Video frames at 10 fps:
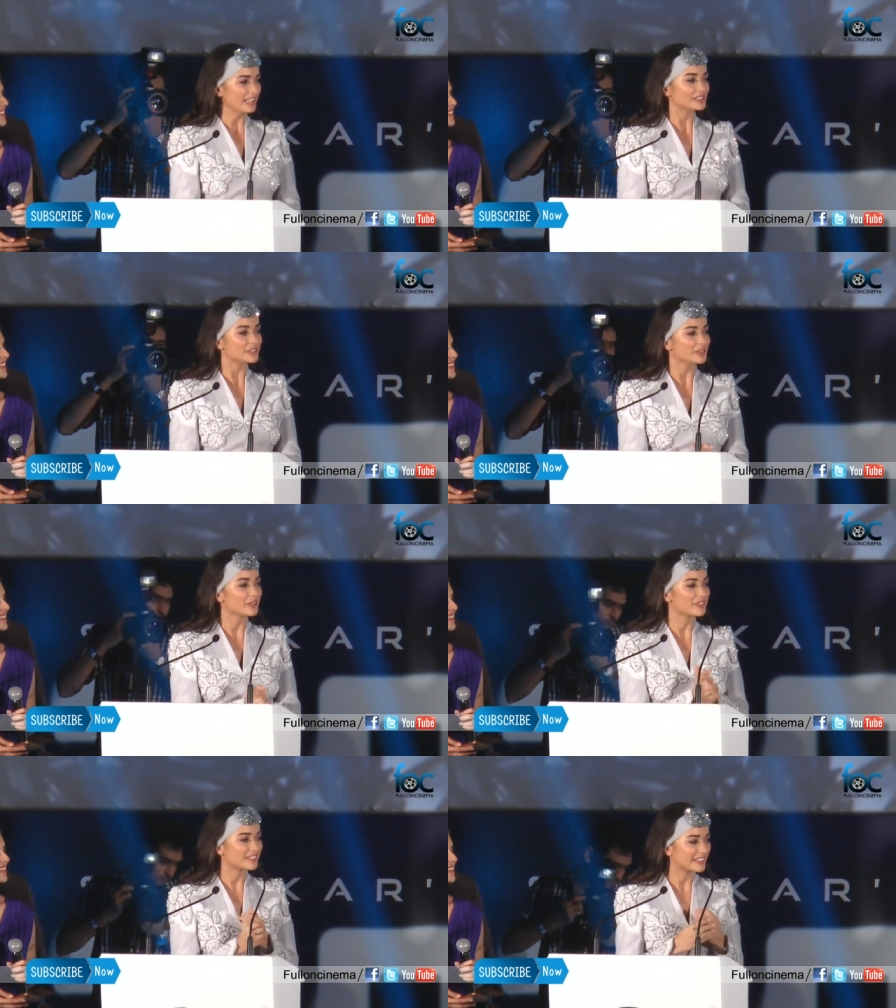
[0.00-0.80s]
two
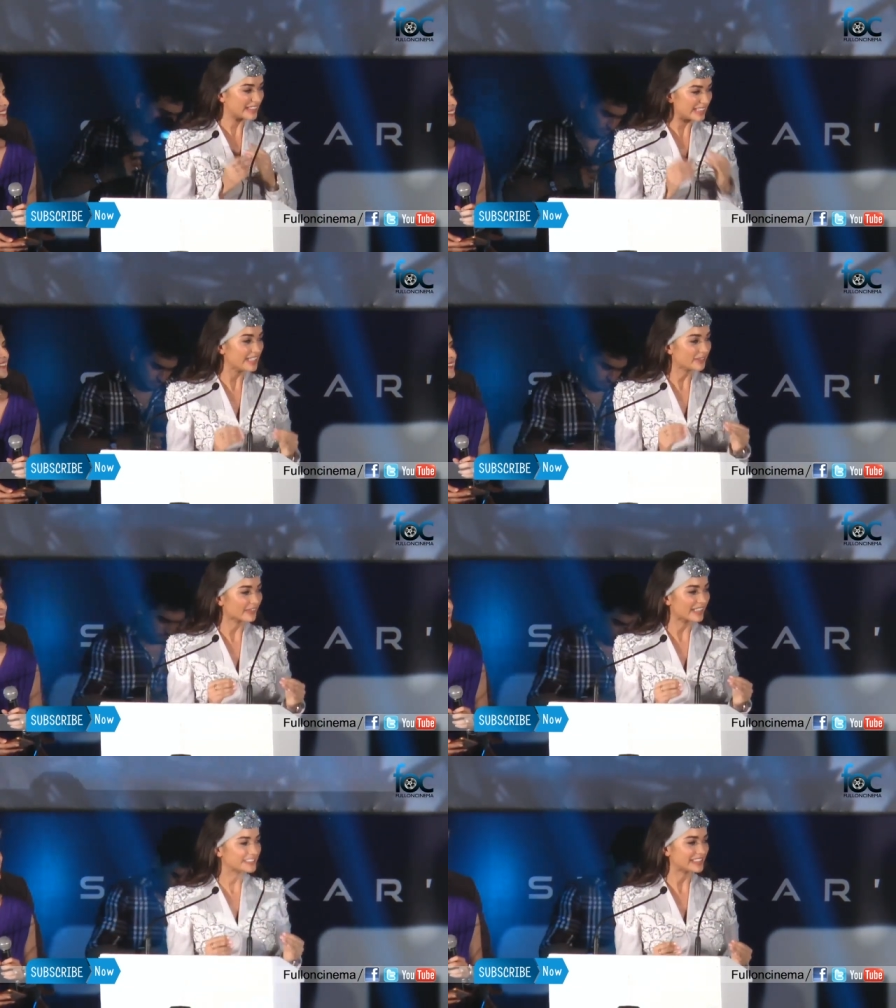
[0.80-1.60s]
of the
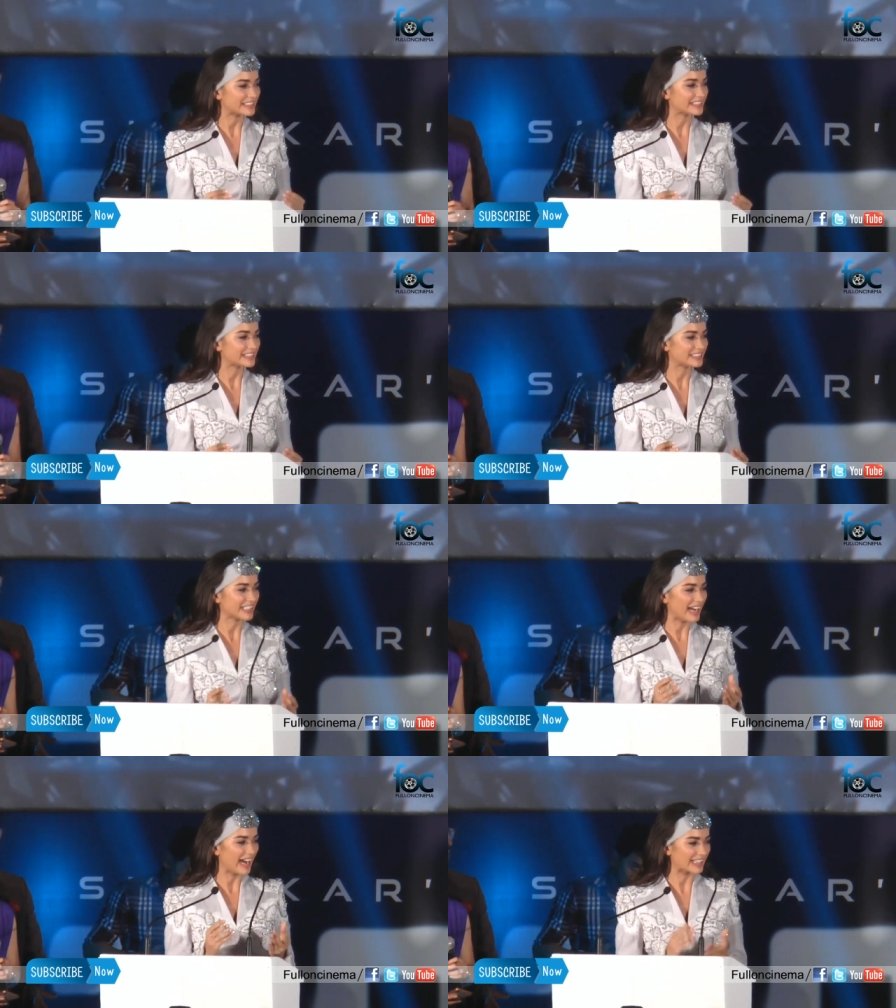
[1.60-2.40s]
greatest
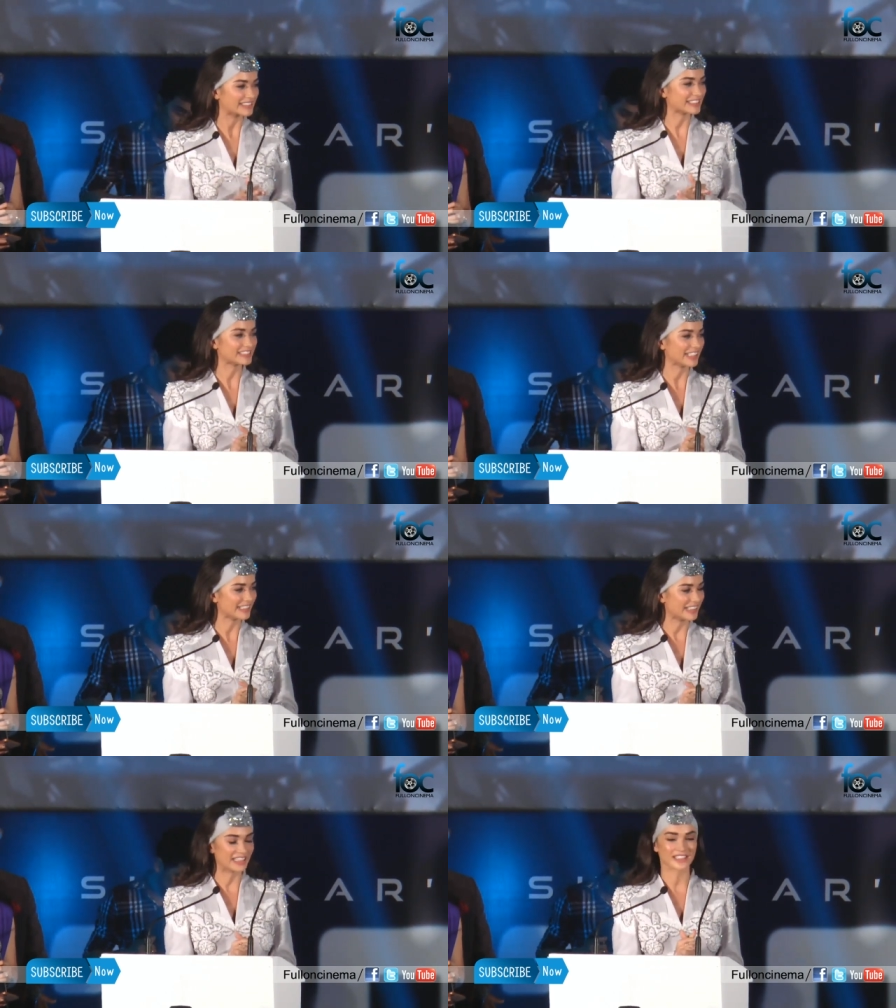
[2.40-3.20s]
actors in
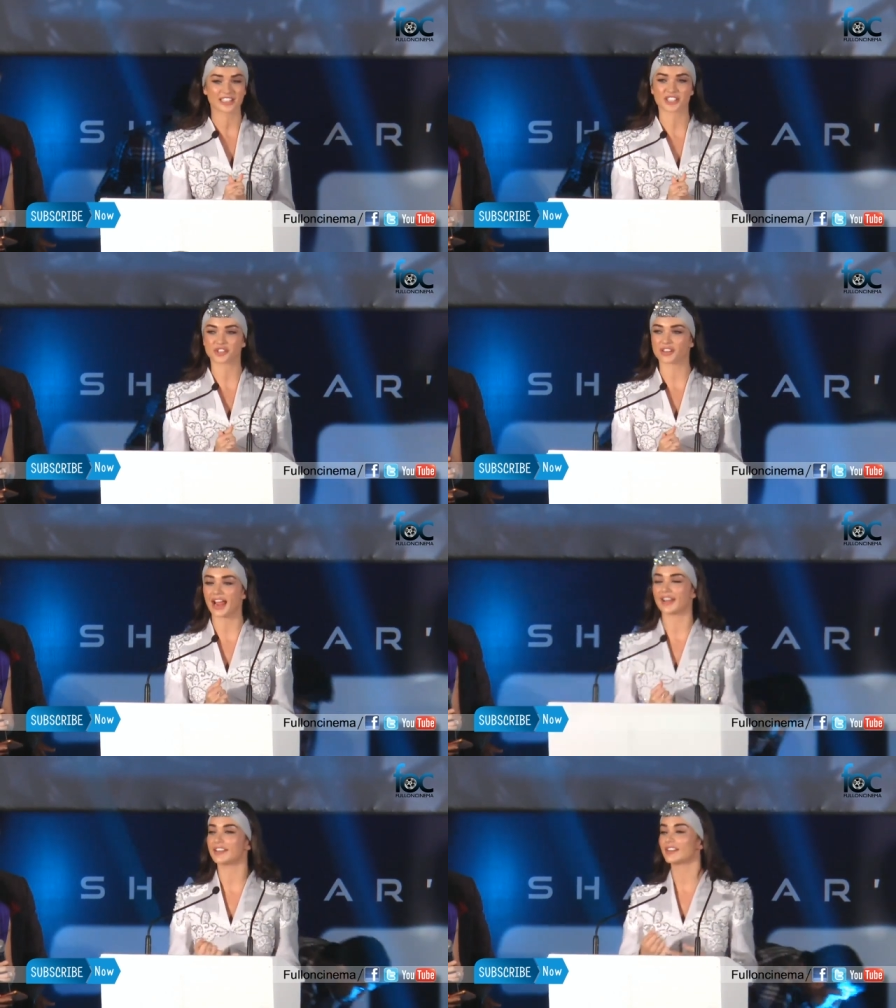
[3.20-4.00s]
the industry,
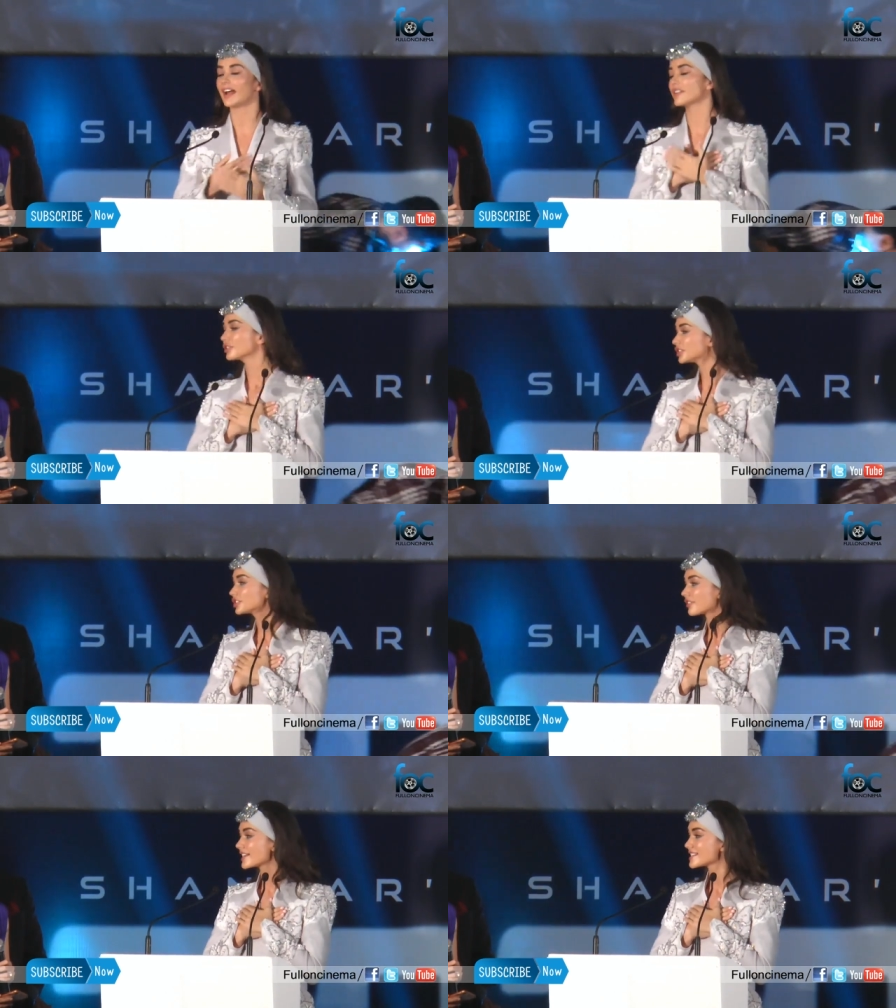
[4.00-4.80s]
and, not
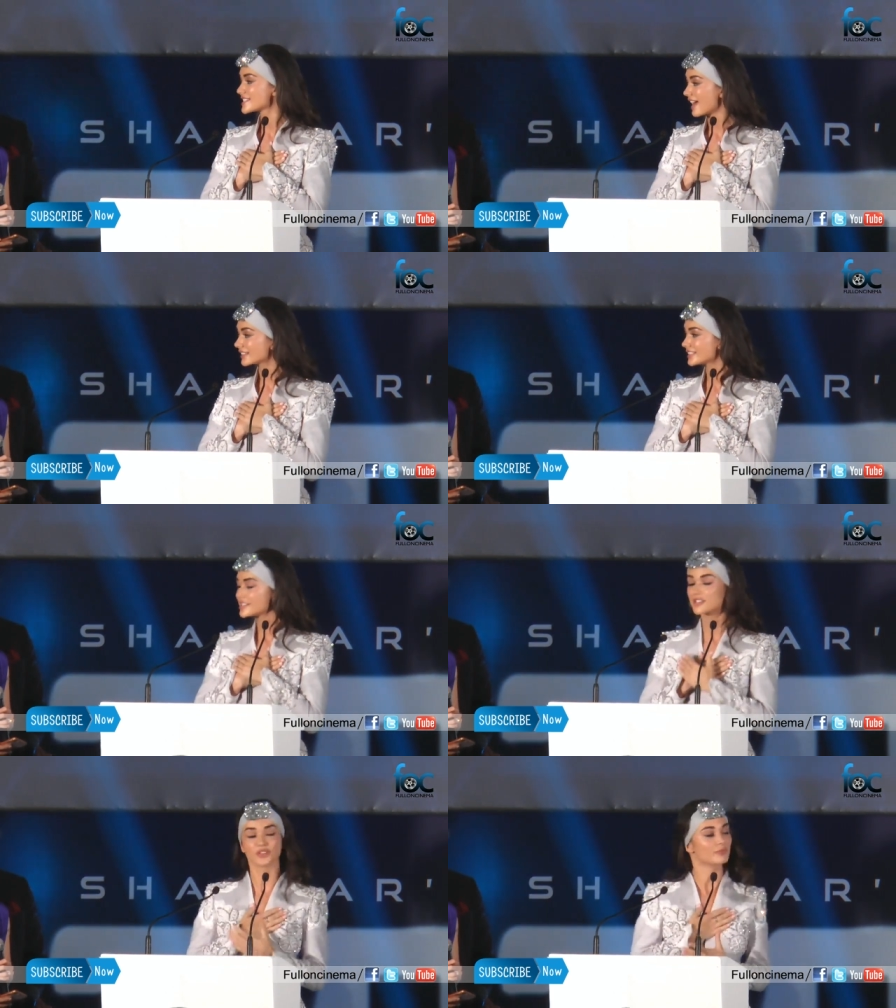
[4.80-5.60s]
just greatest
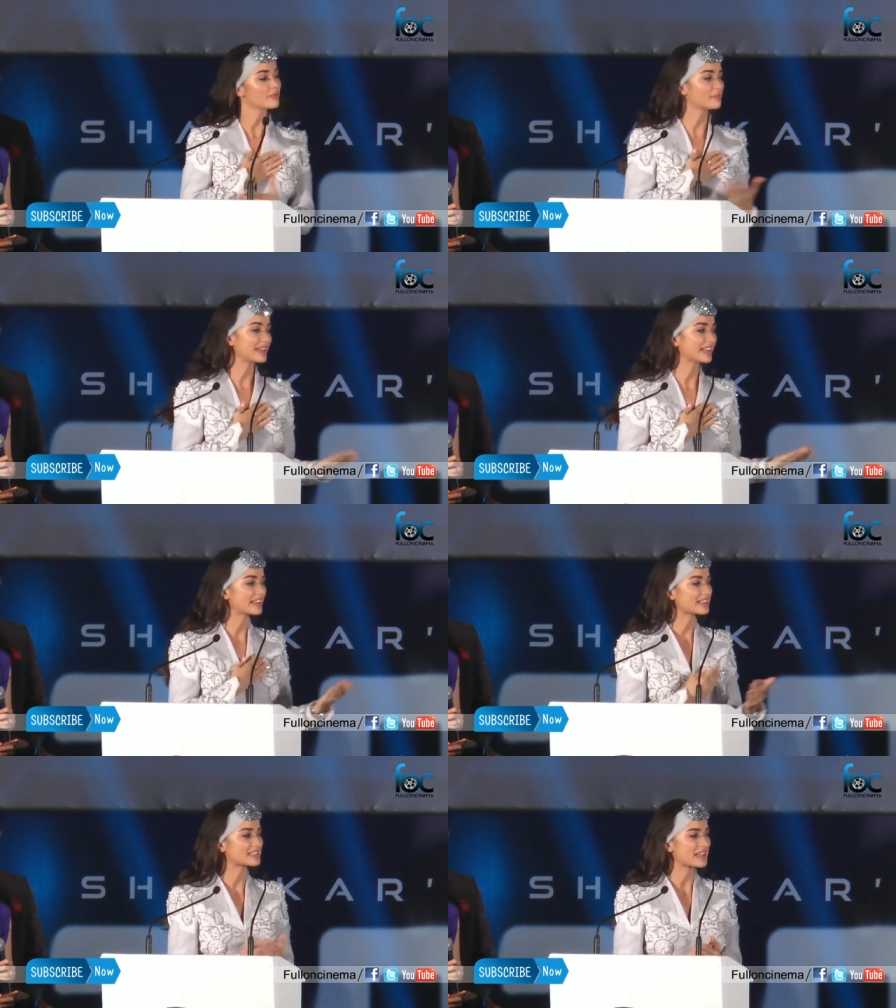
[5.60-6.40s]
actors, human
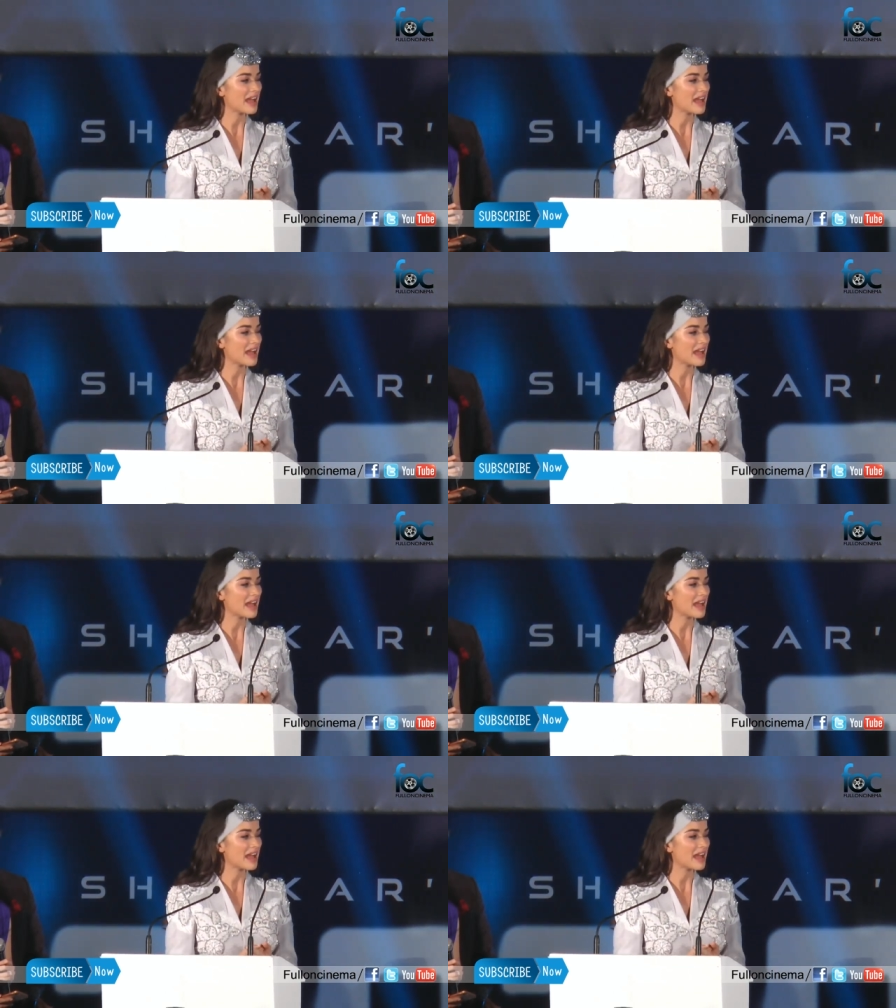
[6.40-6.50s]
beings.